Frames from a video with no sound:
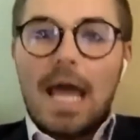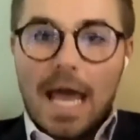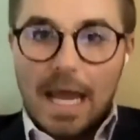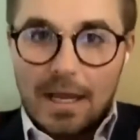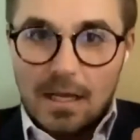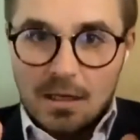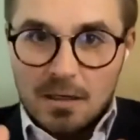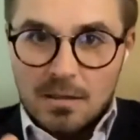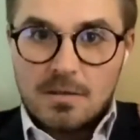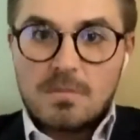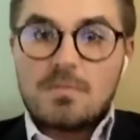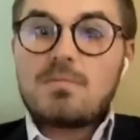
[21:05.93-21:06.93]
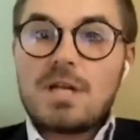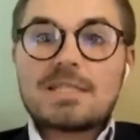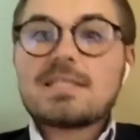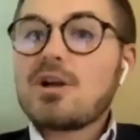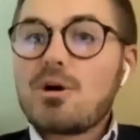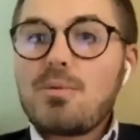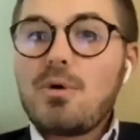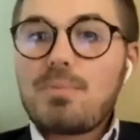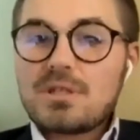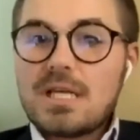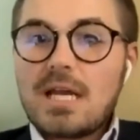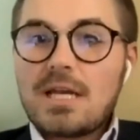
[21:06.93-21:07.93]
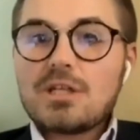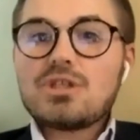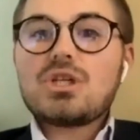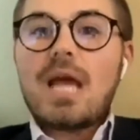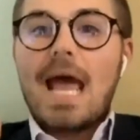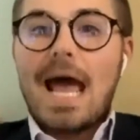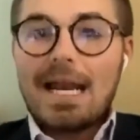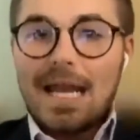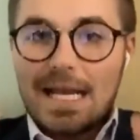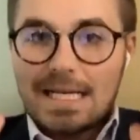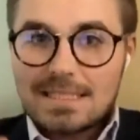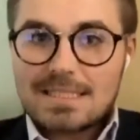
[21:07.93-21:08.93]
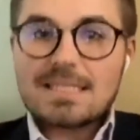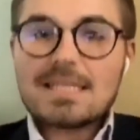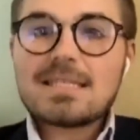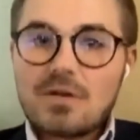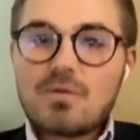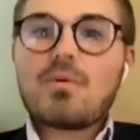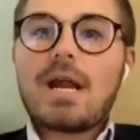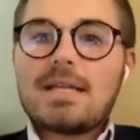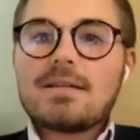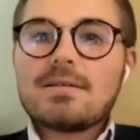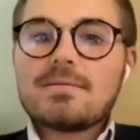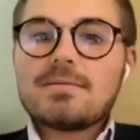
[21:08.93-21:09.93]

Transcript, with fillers: a considerable percentage at a consistent rate.